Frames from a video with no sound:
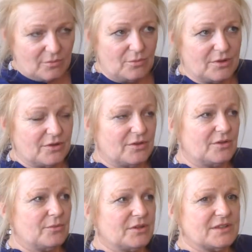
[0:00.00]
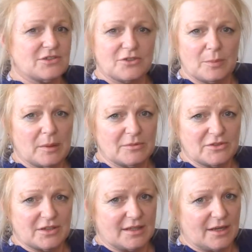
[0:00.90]
with digital
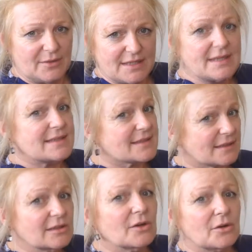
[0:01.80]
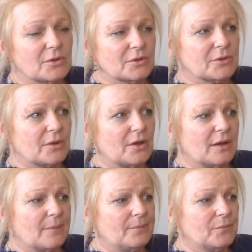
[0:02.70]
publishing now, it's a long old
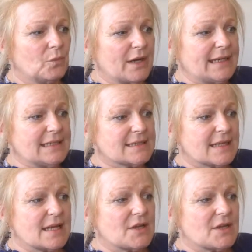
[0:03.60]
wait.